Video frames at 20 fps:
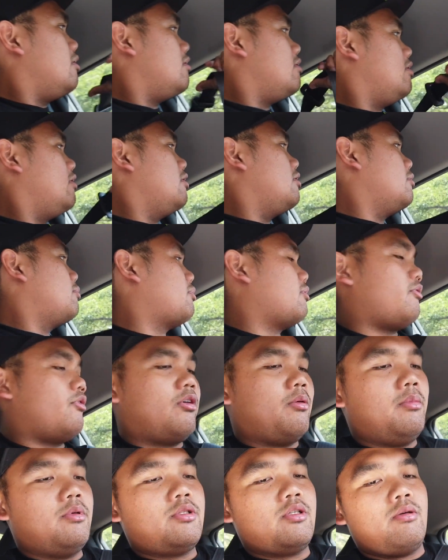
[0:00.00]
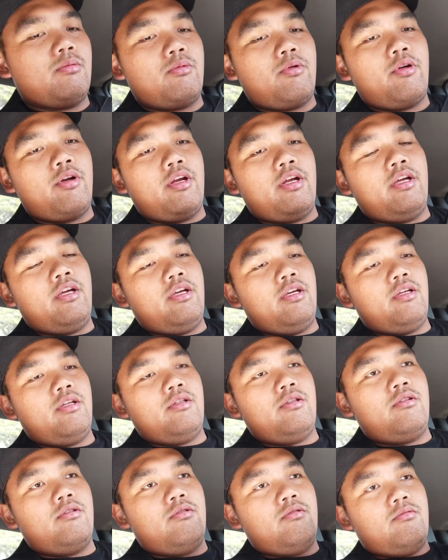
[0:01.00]
little performance upgrade,
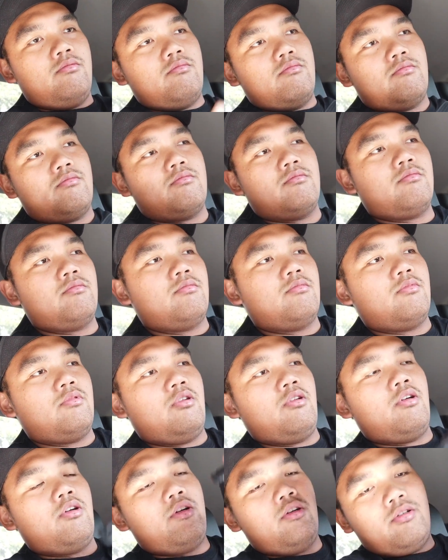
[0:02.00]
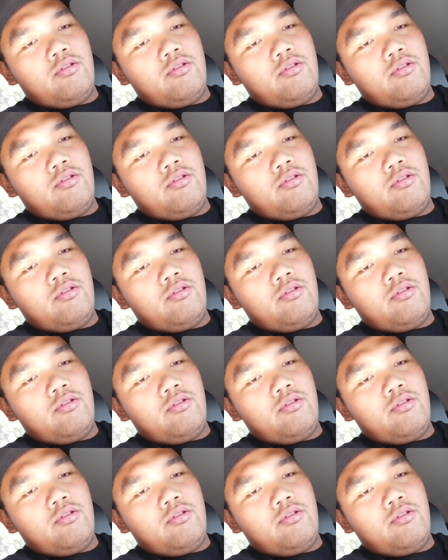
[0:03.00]
or,